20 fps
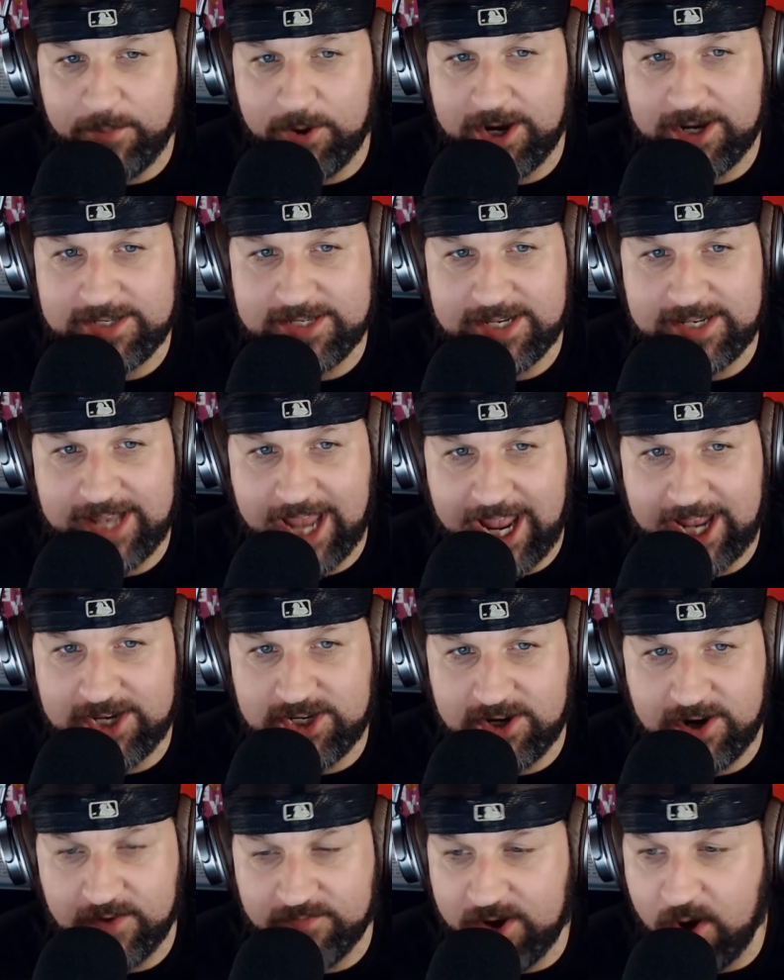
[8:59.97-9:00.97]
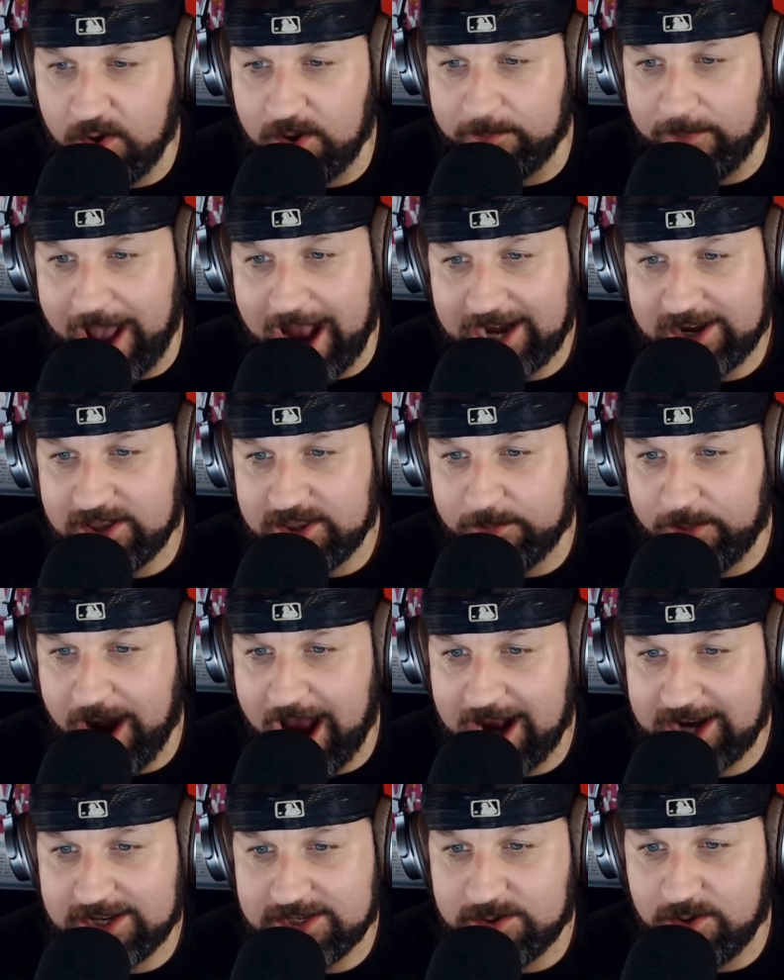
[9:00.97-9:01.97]
Prince in danger of going back to the
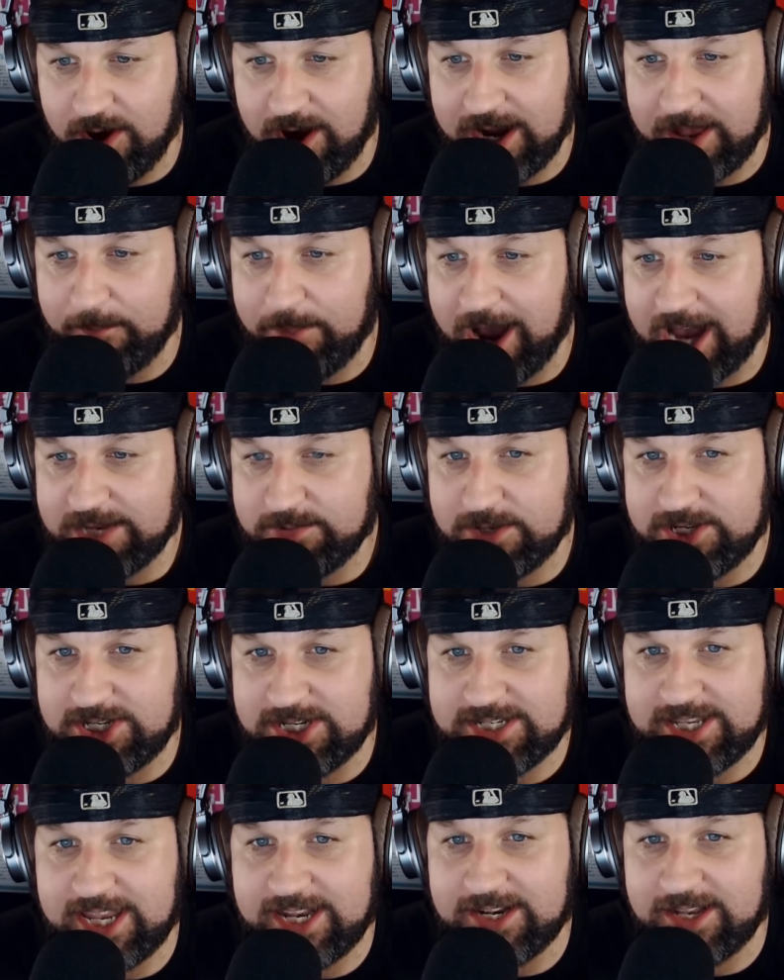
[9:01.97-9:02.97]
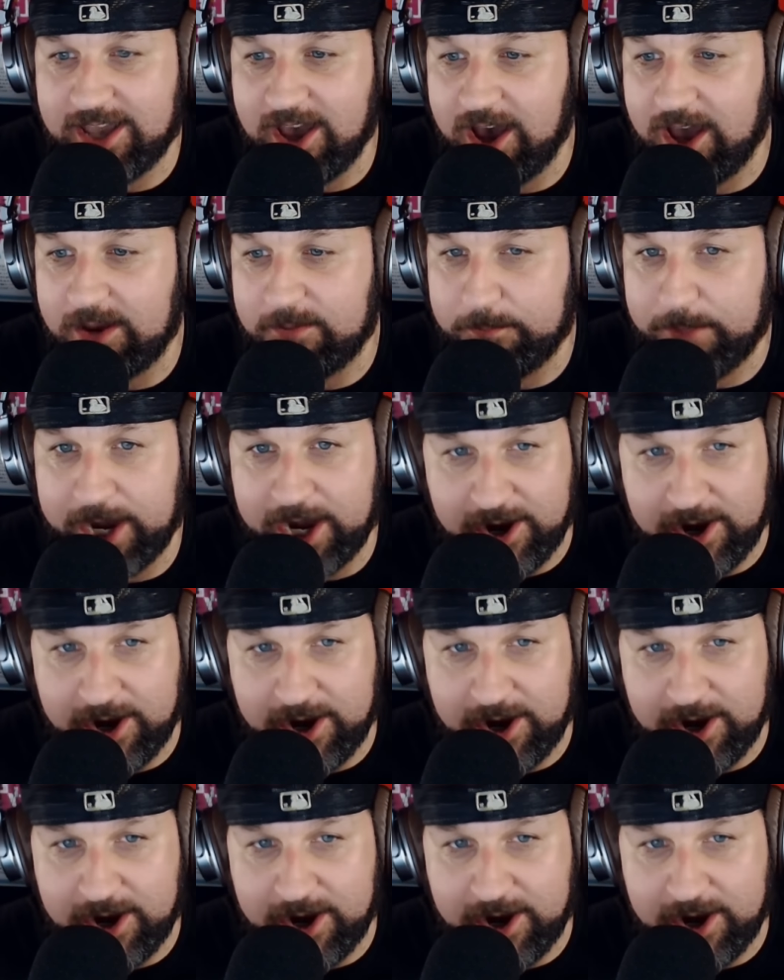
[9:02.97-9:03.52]
practice squad and possibly just getting cut,